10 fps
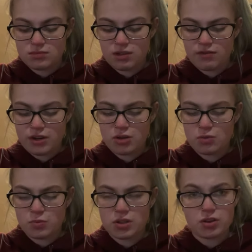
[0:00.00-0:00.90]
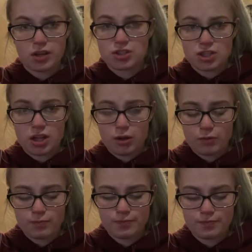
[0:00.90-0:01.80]
Very weird looking Jell-O.
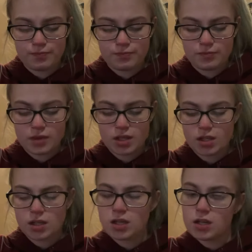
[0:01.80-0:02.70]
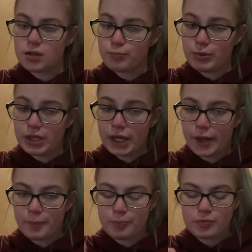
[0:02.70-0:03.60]
But yeah.
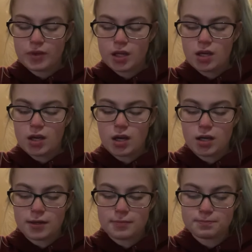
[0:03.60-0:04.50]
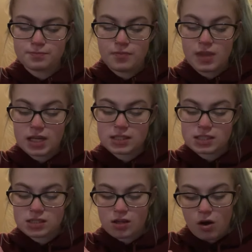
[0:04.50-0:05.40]
Next
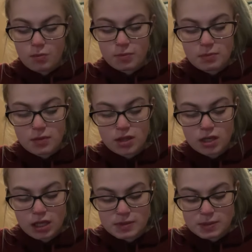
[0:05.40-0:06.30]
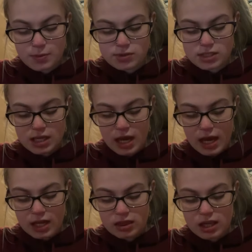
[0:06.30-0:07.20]
is the almond milk, and I'm supposed to
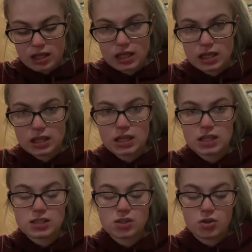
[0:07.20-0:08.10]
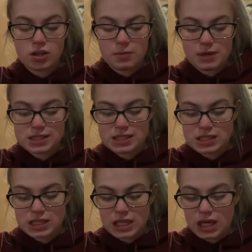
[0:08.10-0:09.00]
add that in and slowly mix it
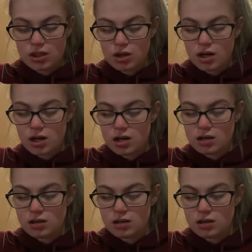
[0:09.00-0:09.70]
together.